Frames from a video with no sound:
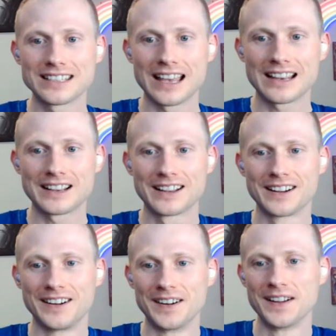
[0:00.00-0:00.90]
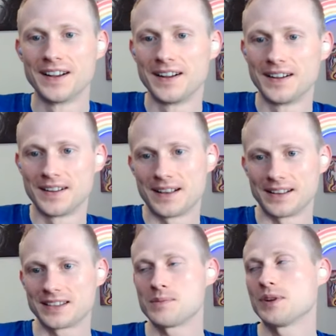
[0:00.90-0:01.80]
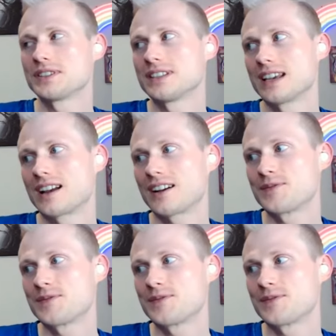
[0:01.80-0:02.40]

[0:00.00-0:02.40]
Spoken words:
like, it's almost like